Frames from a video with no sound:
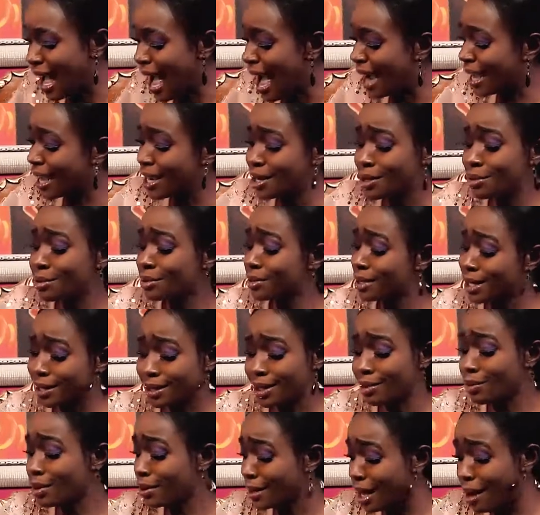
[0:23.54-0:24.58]
I can't do
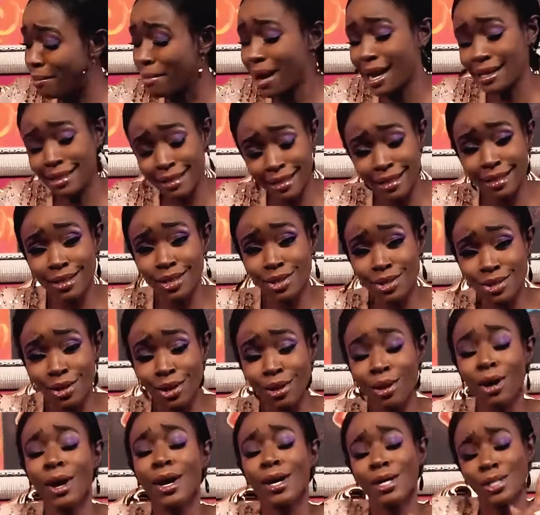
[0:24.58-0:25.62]
nothing without my tea.
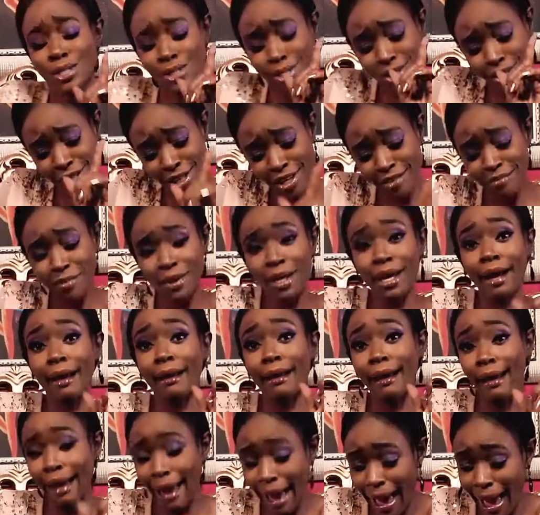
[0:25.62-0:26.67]
So just give me a
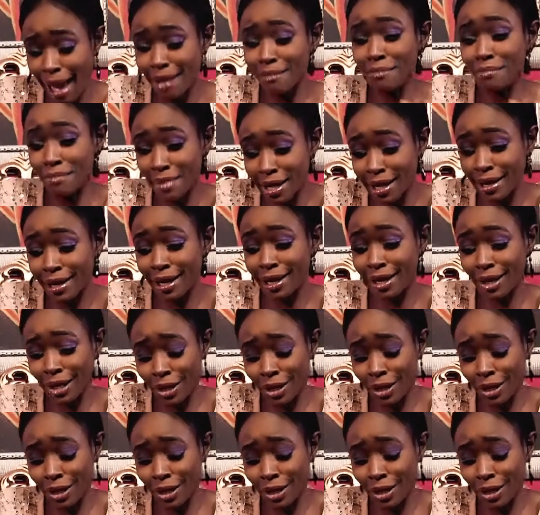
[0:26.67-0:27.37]
hot minute,